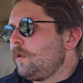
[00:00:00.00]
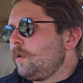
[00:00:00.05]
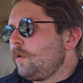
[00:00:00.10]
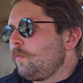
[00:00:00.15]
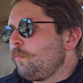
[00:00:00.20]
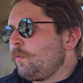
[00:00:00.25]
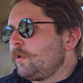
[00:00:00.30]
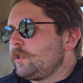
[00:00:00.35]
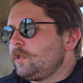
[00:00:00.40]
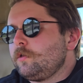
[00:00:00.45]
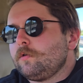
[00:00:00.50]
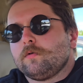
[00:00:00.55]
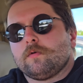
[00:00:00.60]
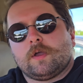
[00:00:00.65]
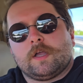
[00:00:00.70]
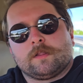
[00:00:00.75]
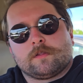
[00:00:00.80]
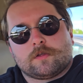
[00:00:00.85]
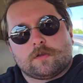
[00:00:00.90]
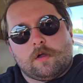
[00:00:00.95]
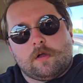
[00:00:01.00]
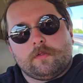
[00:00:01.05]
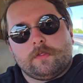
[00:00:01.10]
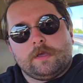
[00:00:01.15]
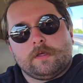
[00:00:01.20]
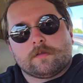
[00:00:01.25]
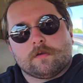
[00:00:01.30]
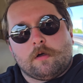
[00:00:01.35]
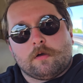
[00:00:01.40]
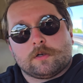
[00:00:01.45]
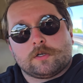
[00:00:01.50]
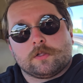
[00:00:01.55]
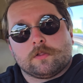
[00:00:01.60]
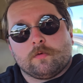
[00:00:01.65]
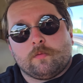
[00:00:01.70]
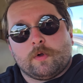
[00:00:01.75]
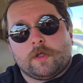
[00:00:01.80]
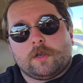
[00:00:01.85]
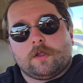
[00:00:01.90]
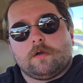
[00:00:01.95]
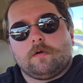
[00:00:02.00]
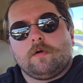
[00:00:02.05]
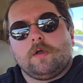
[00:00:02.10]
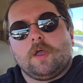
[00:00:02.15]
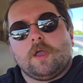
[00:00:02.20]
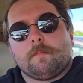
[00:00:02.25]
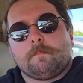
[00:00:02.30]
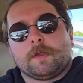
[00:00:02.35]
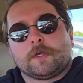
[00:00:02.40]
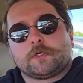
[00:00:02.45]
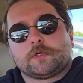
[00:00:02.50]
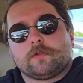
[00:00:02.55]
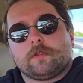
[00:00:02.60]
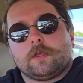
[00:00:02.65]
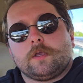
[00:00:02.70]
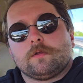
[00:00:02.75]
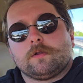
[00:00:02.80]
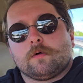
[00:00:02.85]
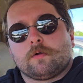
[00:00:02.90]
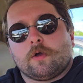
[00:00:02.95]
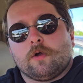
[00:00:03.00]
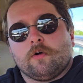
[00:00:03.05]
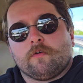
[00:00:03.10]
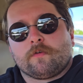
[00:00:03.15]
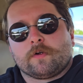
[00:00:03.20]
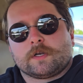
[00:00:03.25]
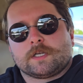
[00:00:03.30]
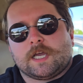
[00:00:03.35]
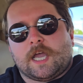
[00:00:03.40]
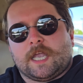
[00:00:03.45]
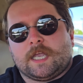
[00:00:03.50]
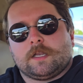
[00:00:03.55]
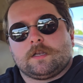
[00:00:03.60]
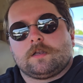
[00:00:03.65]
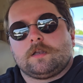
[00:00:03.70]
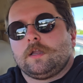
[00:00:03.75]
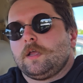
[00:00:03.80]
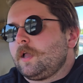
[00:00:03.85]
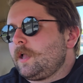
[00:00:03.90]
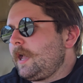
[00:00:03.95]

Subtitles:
When you install these onto the window, make sure that you don't over tighten,